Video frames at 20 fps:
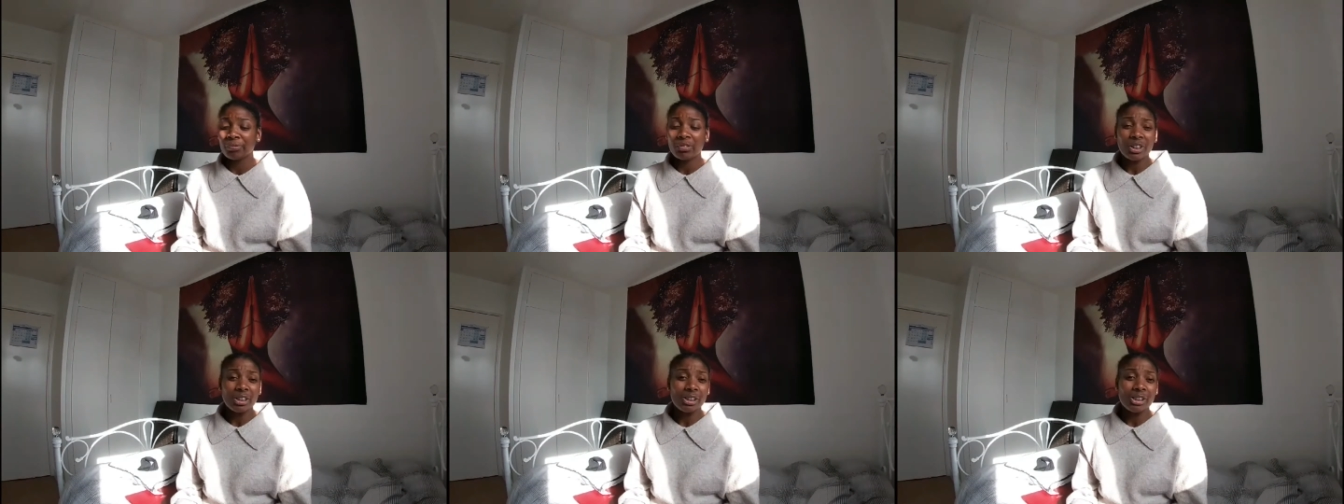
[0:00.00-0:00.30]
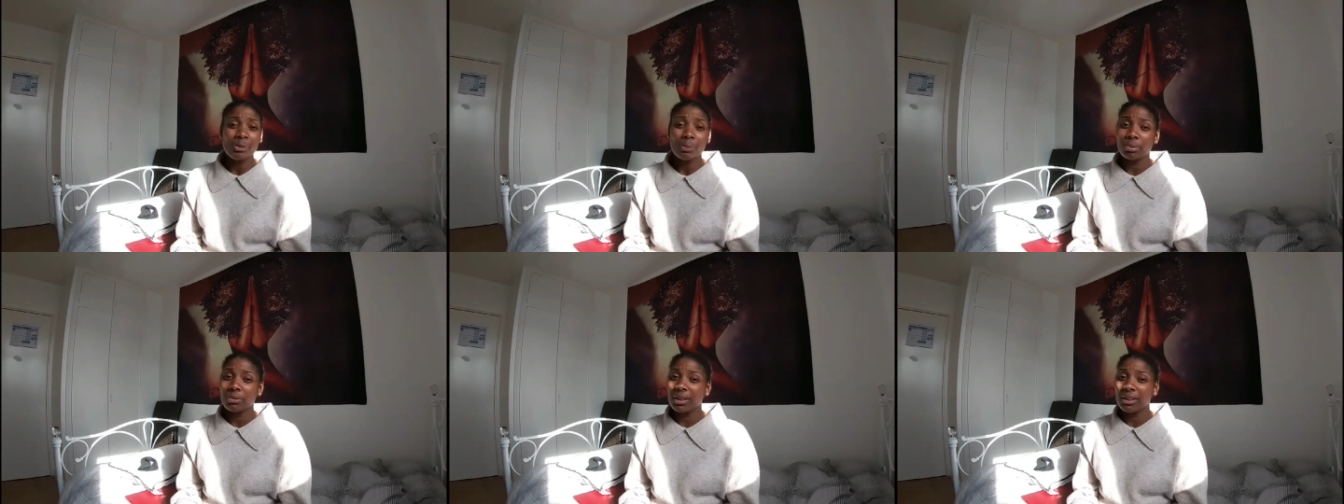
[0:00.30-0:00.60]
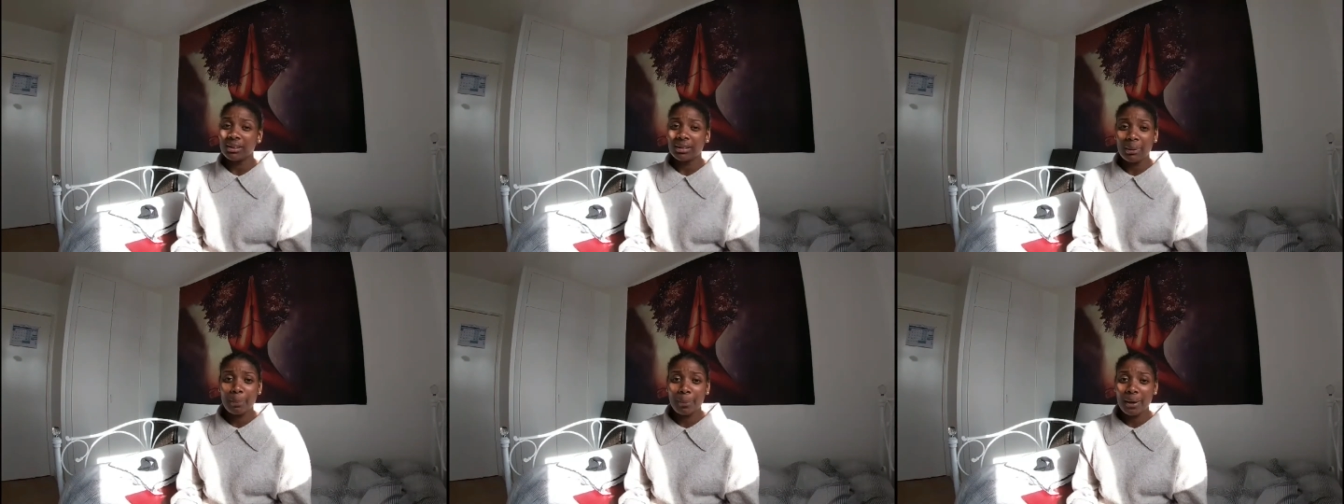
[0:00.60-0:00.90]

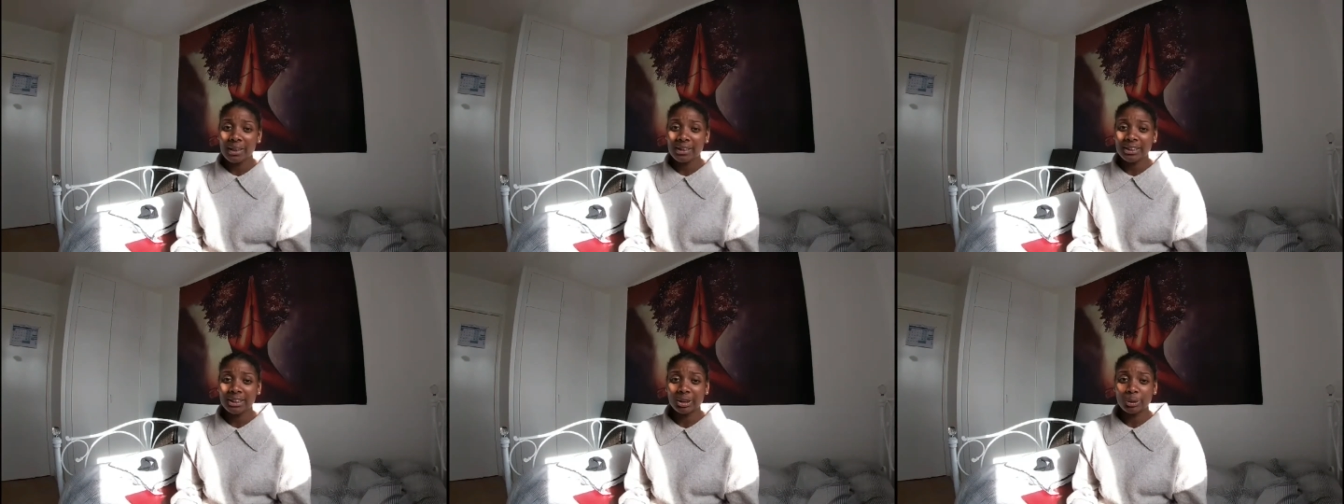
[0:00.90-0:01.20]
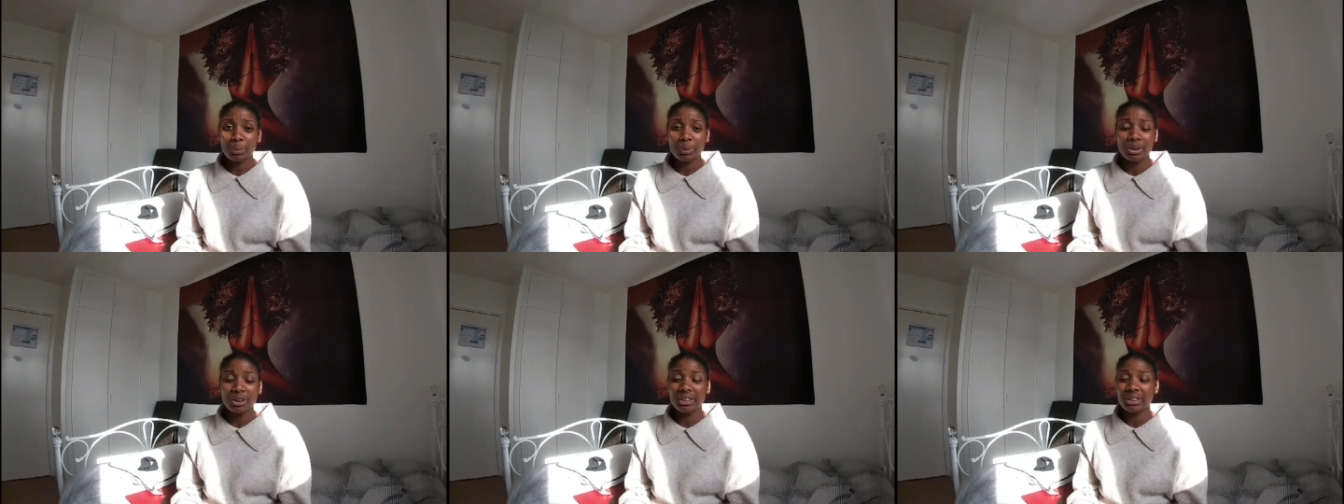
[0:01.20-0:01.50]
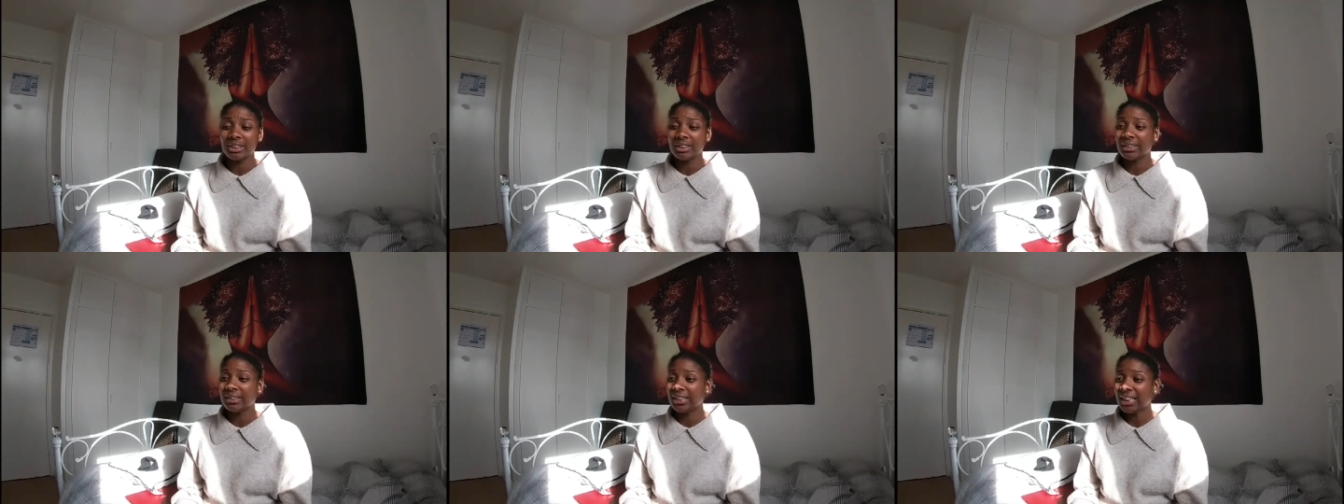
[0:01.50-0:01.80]
spread the message, because
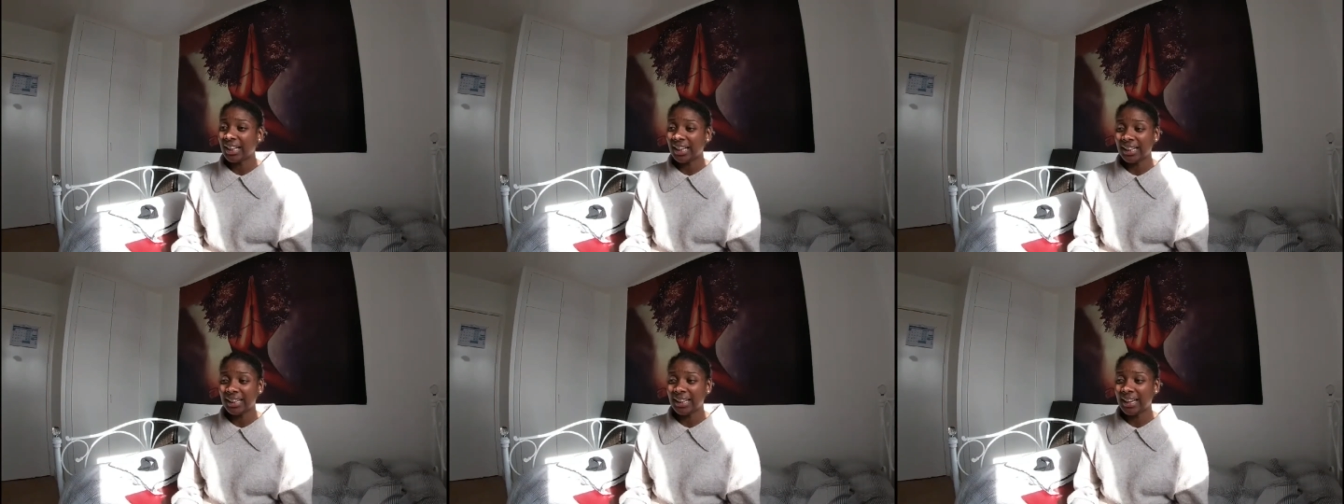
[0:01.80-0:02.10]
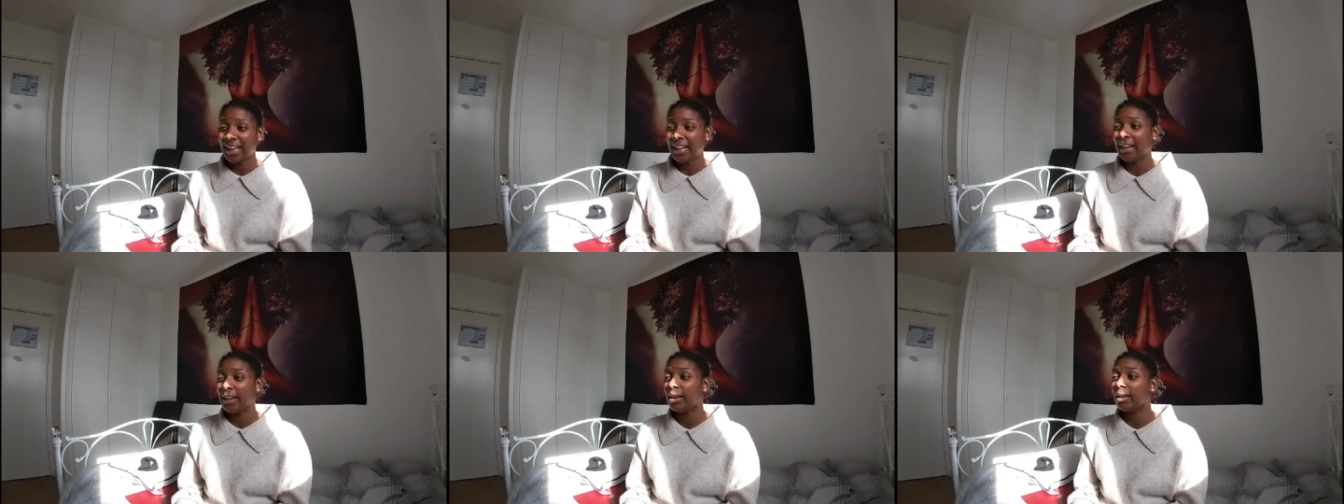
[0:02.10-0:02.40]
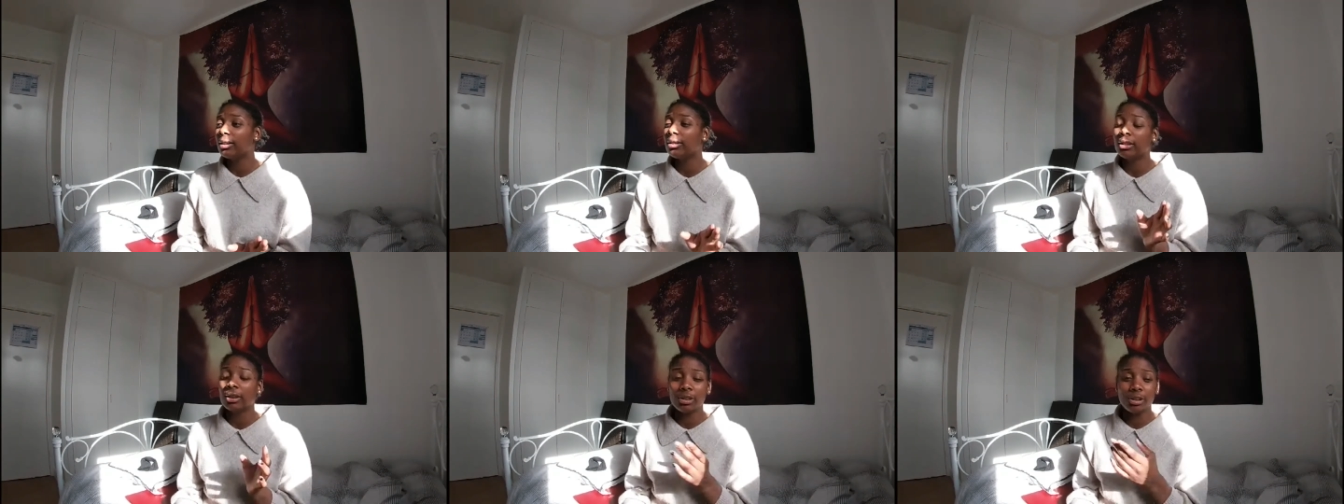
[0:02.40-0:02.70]
clearly
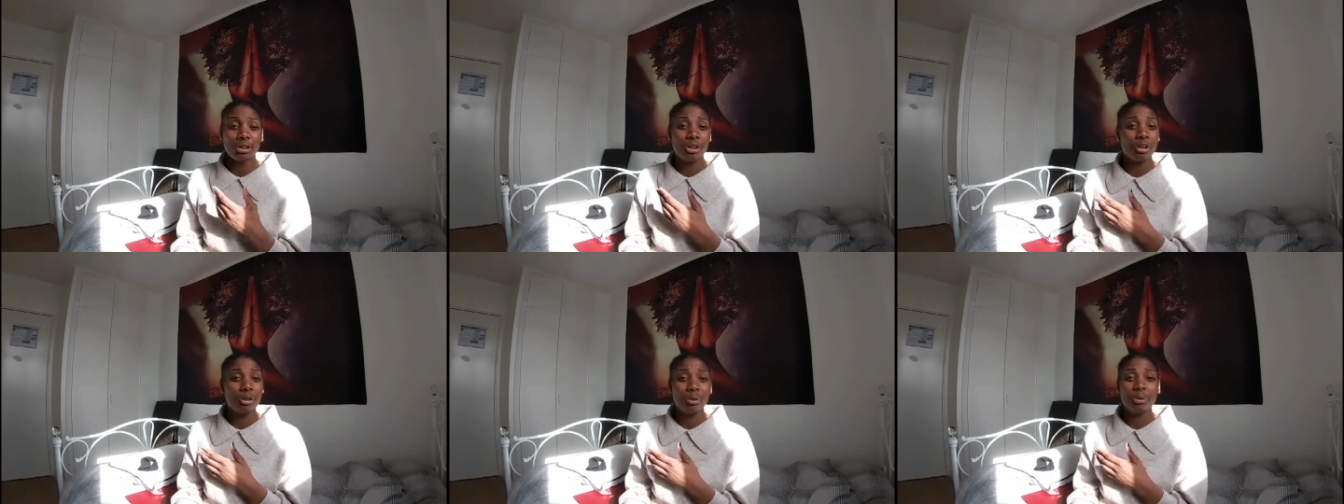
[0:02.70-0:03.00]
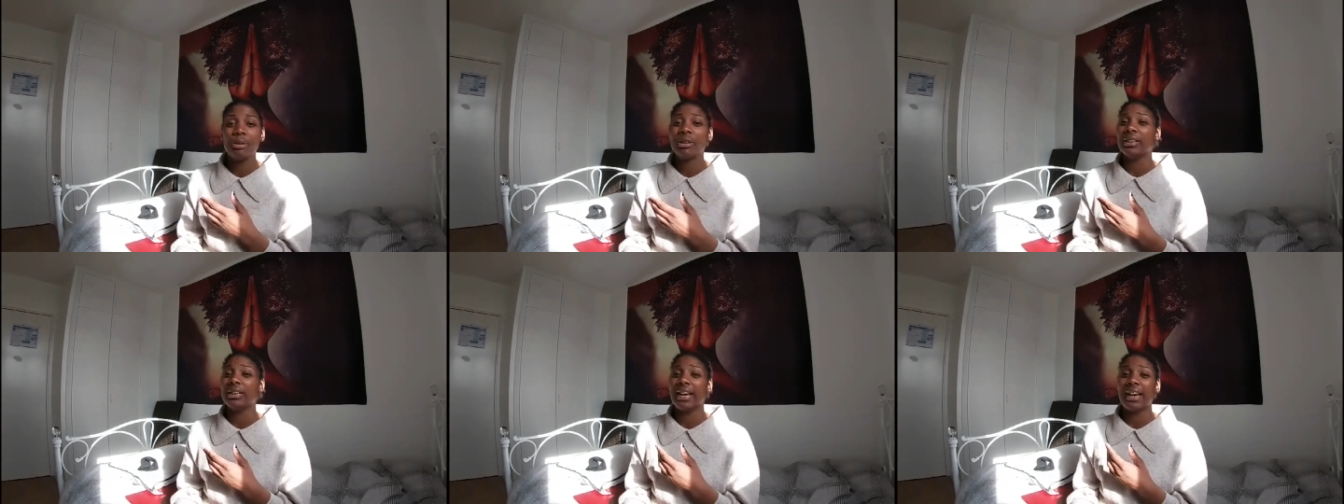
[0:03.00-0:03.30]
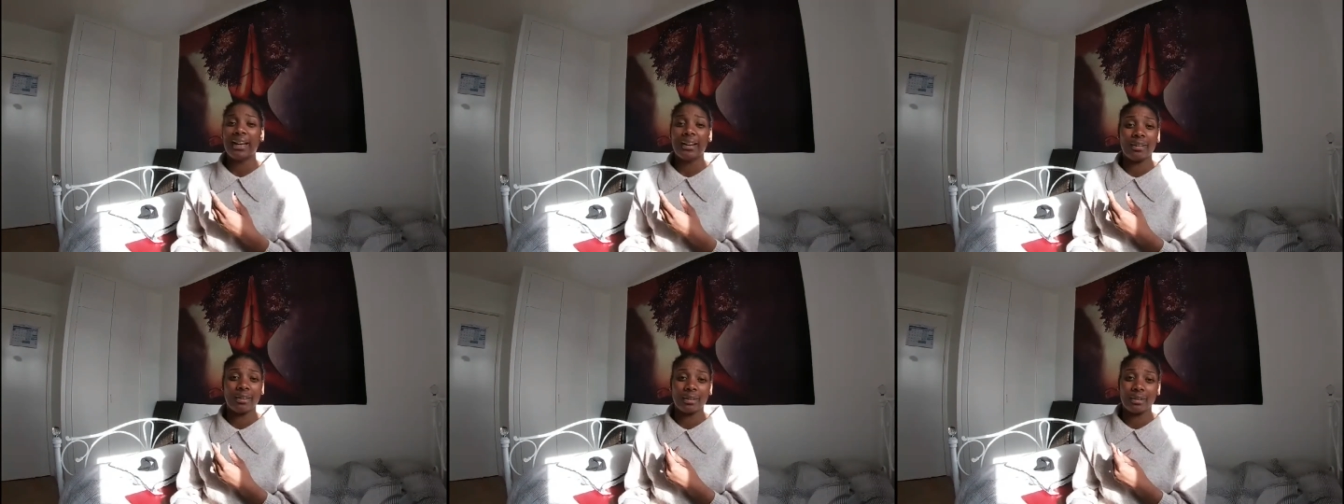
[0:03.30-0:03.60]
the news
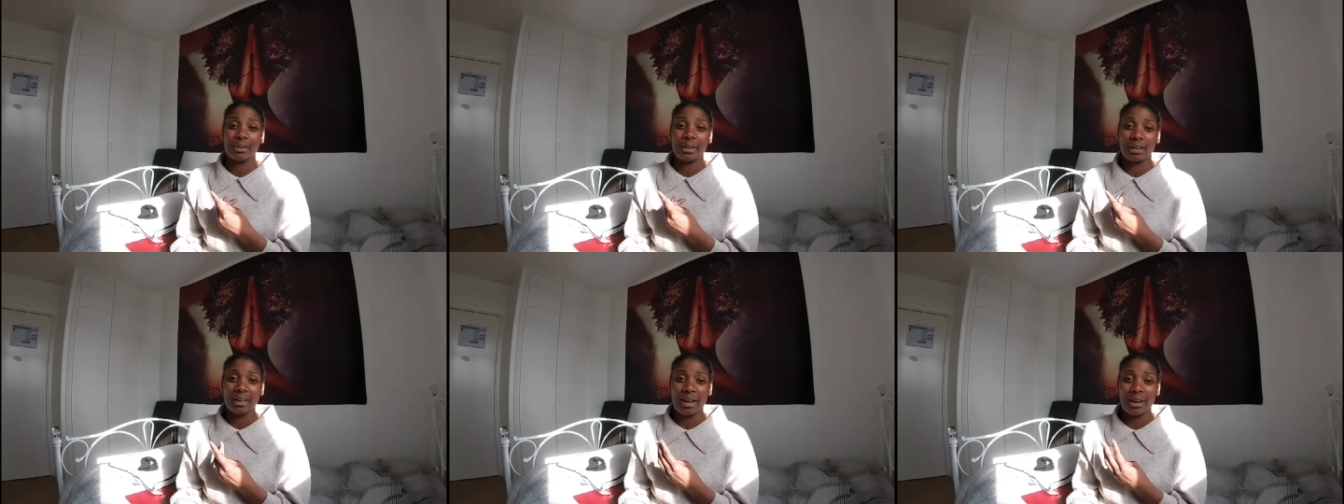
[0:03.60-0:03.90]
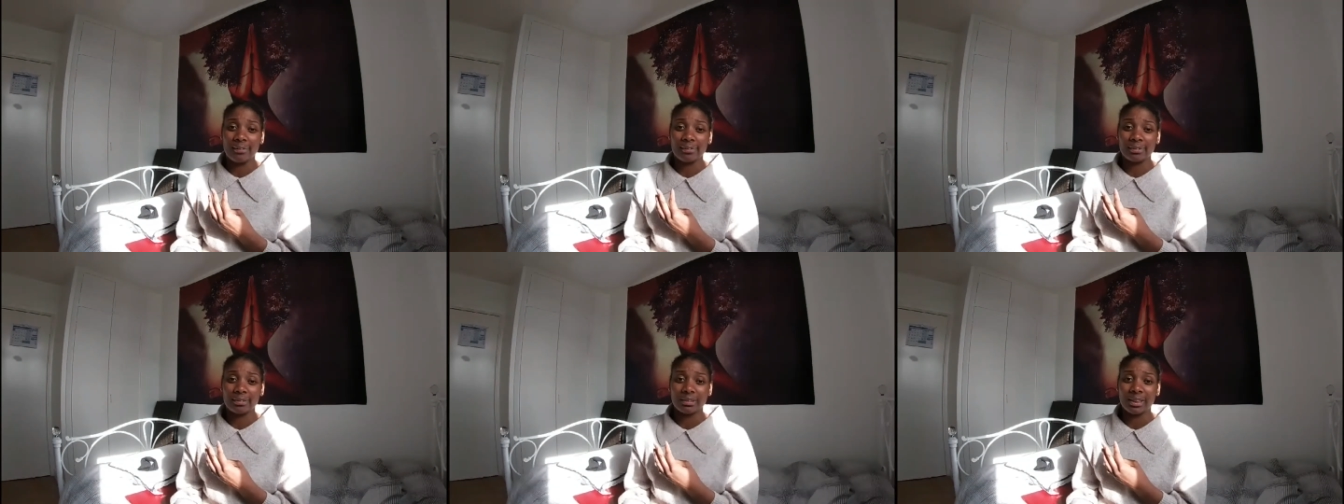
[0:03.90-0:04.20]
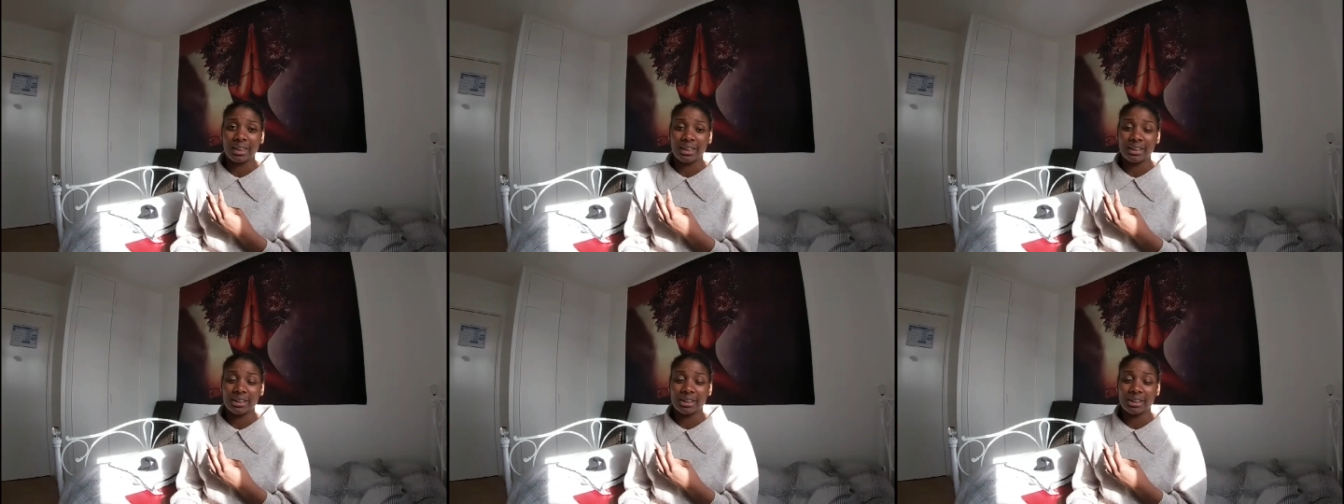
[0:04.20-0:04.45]
ain't gonna cover it.